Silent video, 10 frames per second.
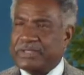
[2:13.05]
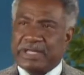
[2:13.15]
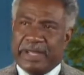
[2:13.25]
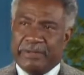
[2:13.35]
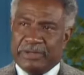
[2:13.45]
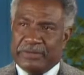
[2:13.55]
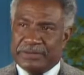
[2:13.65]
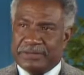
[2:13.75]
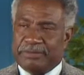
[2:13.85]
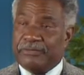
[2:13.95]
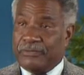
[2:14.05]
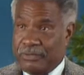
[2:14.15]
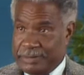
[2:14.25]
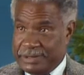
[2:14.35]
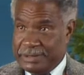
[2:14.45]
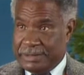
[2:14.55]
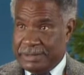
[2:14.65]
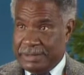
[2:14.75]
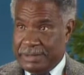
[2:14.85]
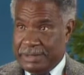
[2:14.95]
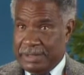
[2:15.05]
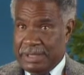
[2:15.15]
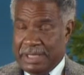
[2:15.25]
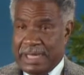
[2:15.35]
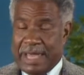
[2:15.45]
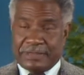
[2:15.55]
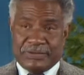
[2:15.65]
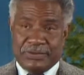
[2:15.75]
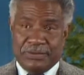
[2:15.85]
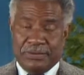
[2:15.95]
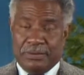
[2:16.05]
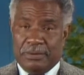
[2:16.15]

time there is a performance, has to